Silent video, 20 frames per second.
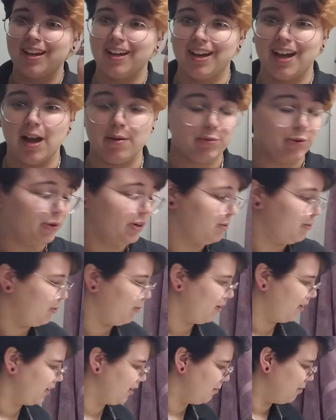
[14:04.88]
I'm going to be
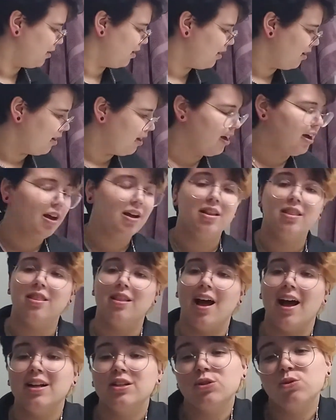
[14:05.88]
wearing them.
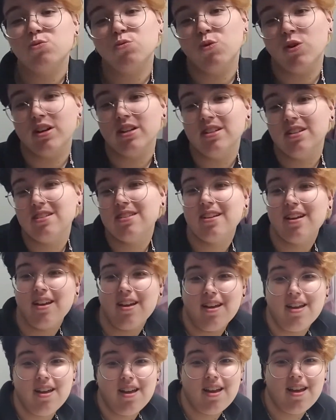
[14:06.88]
That was
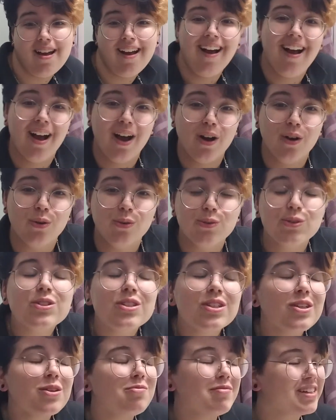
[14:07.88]
how
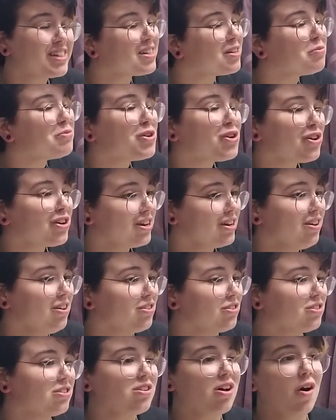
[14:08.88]
to mess up your
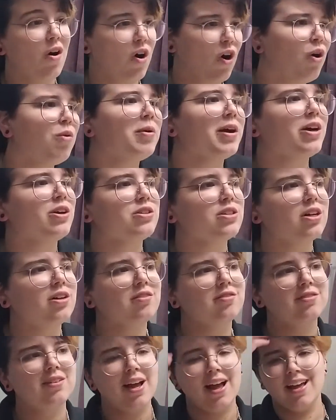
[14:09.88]
ears all by
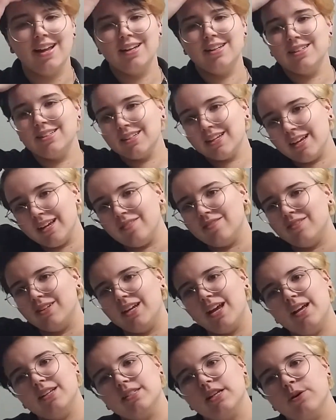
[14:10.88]
yourself. And in
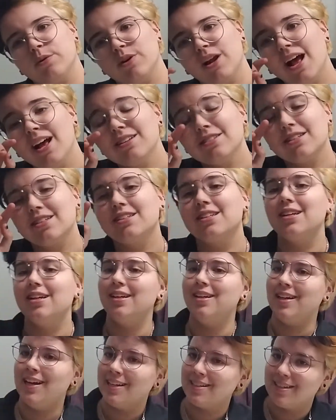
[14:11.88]
case anyone asks,
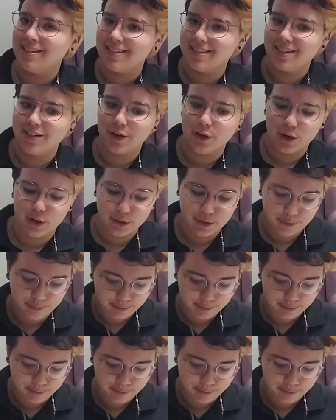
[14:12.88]
yes, it did hurt.